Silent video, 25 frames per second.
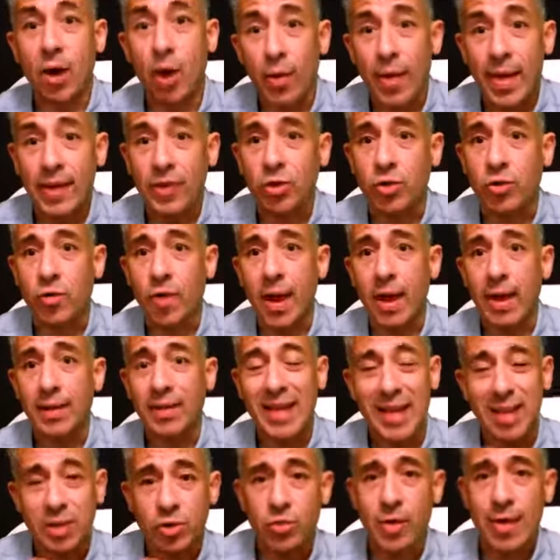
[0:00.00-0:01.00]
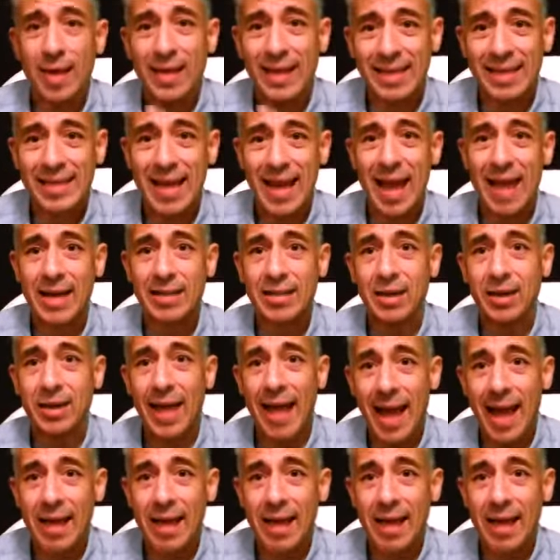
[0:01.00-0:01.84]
Oh, that's great. That's great. That's excellent.